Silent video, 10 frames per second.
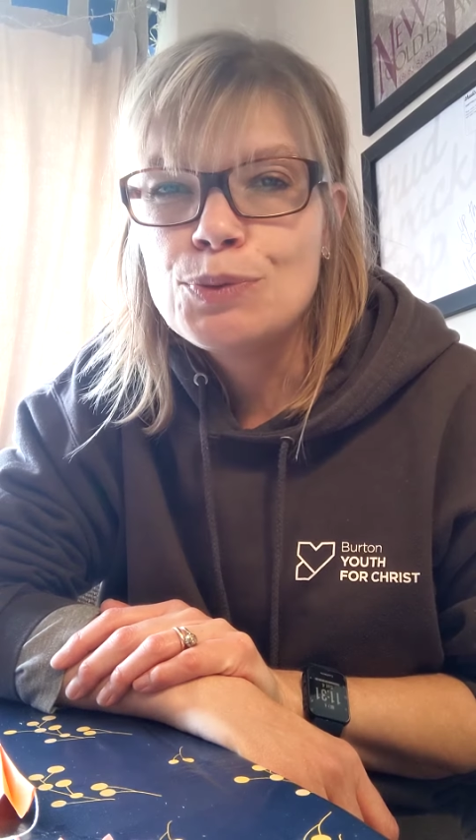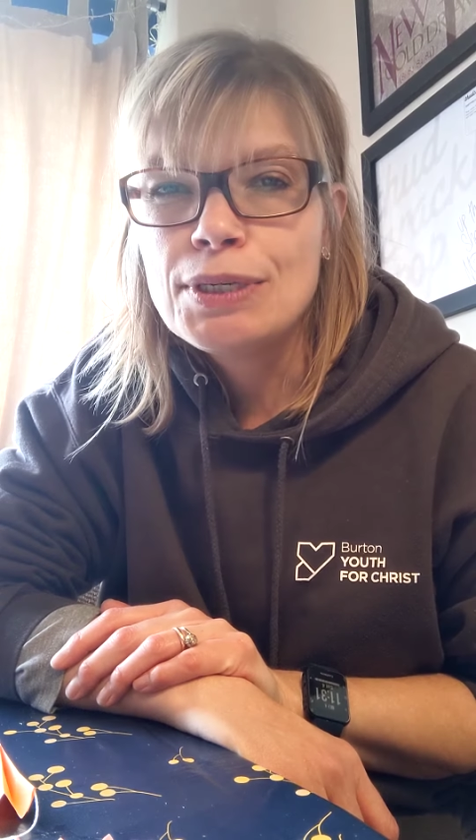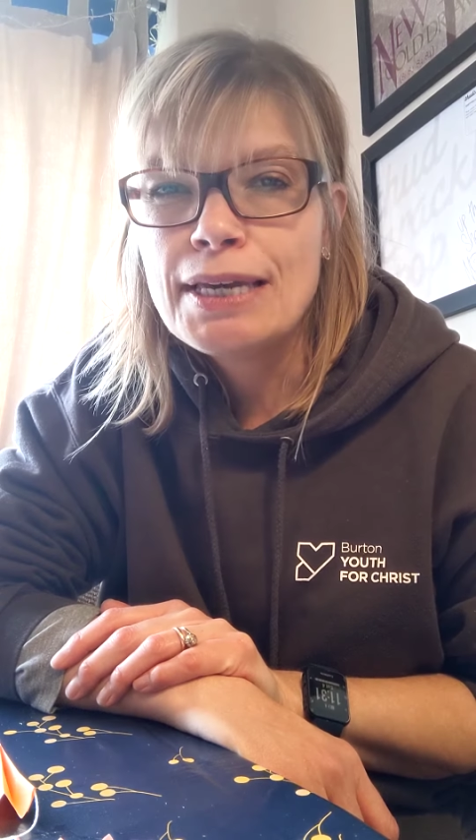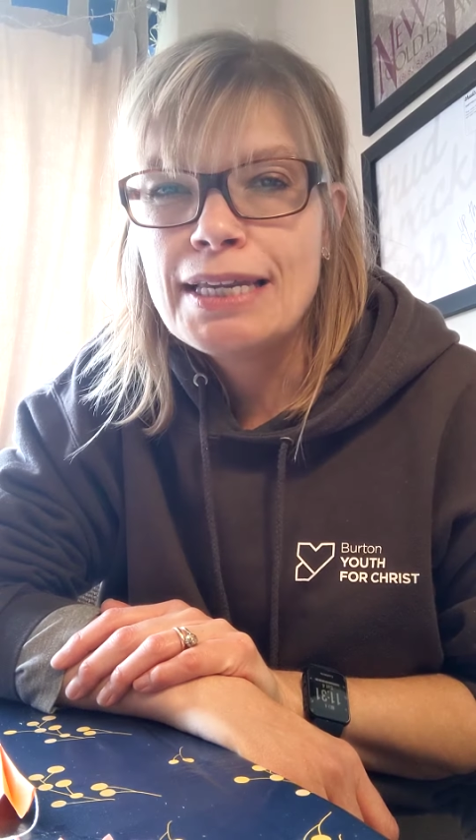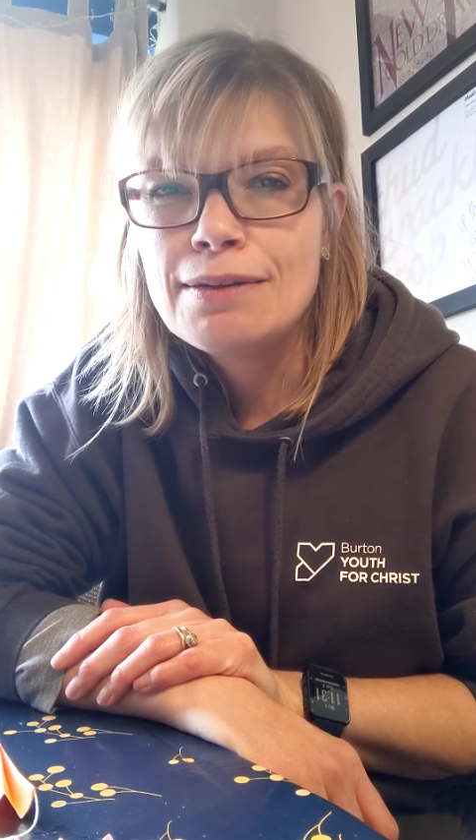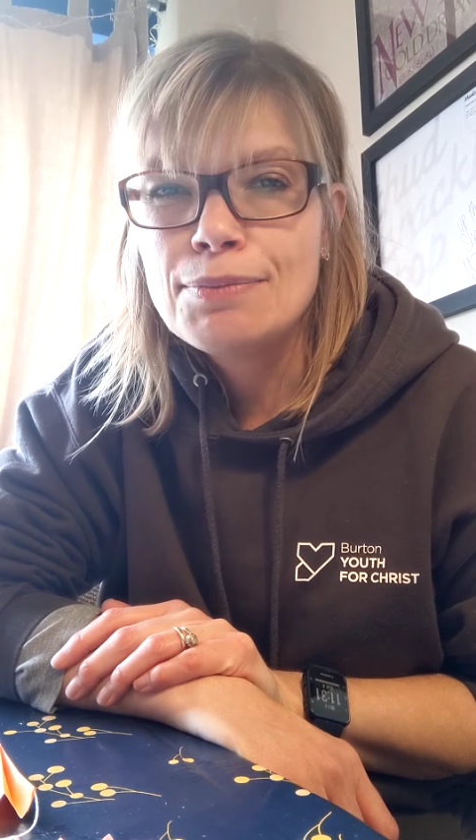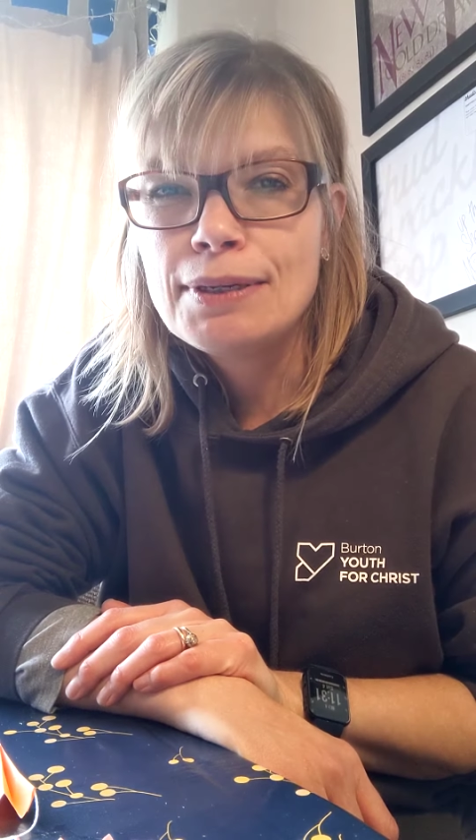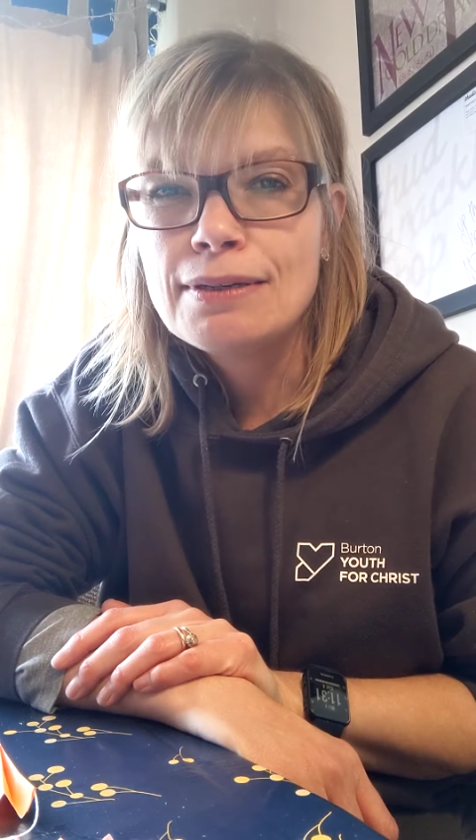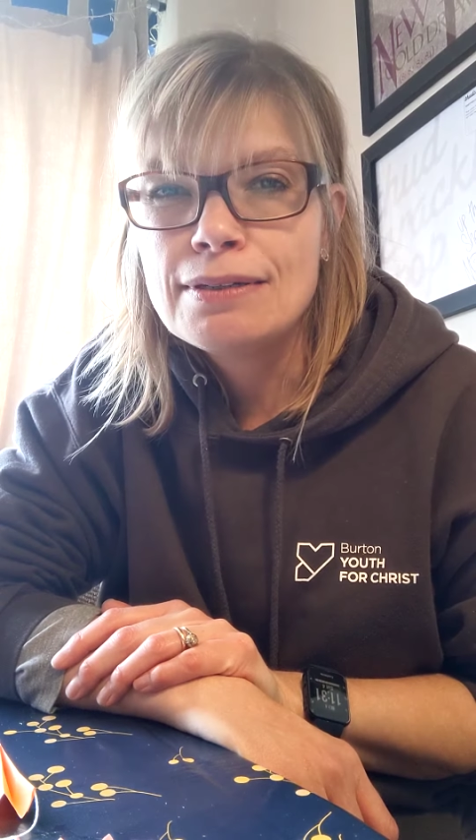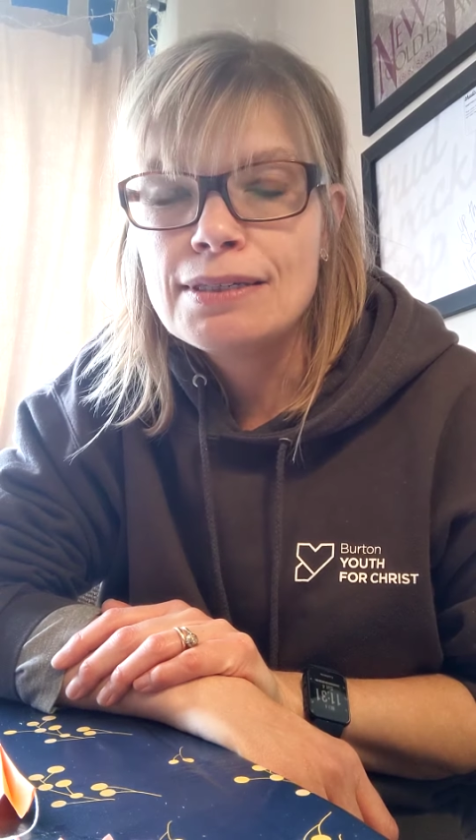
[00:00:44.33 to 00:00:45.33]
weekend
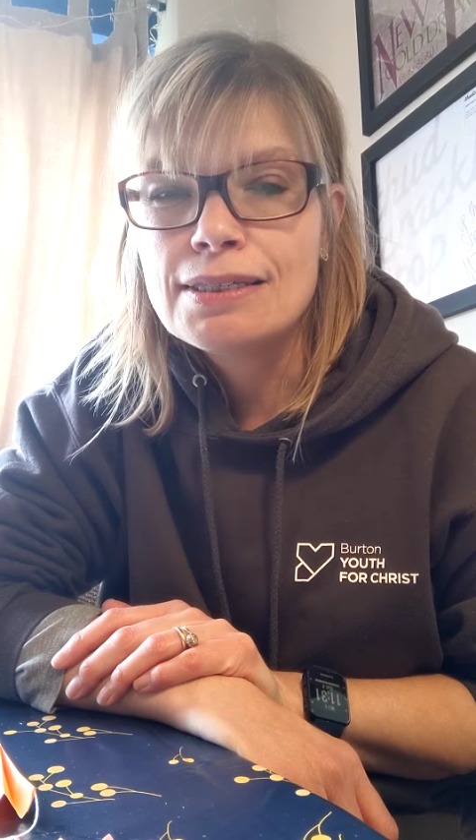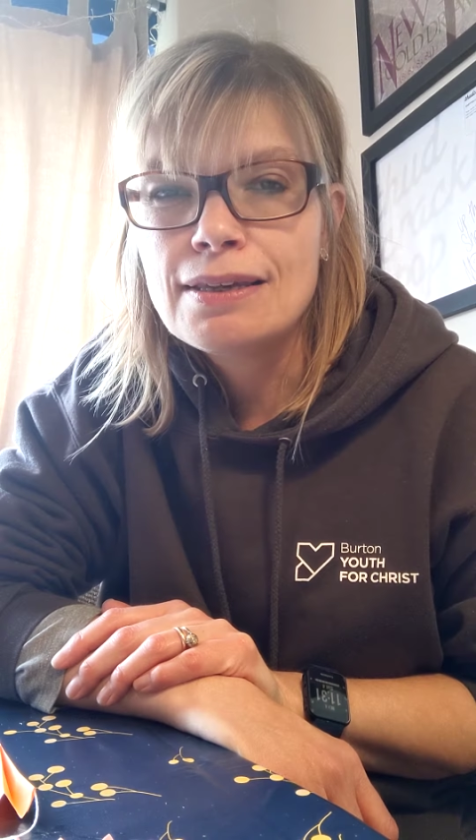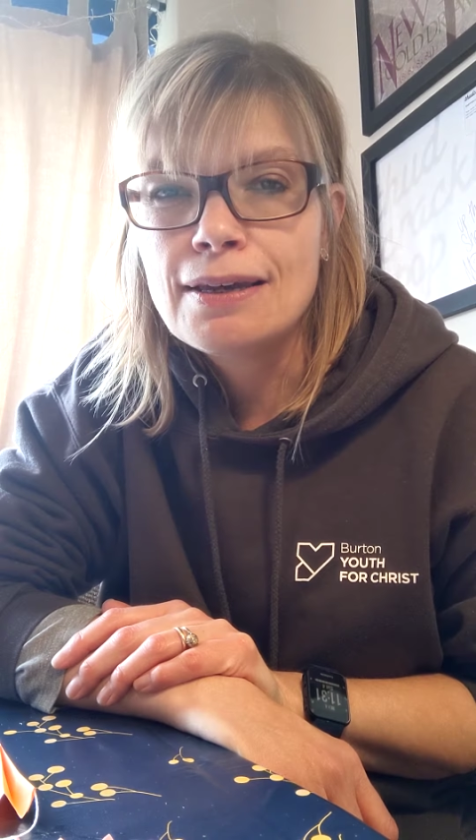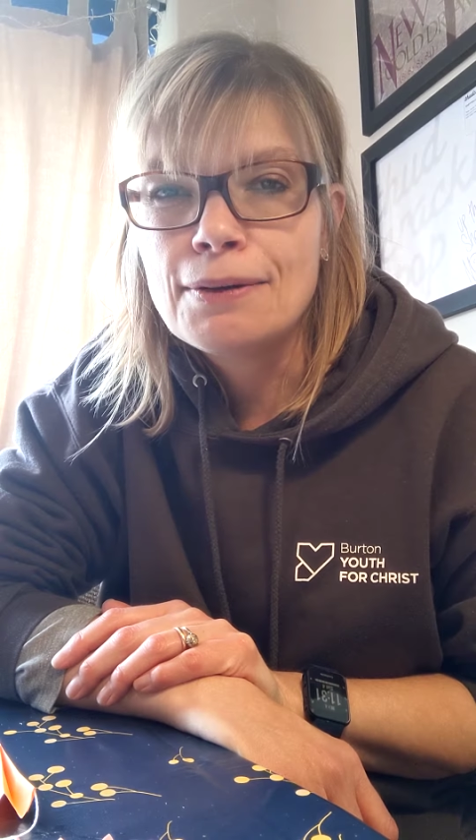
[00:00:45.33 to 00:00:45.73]
because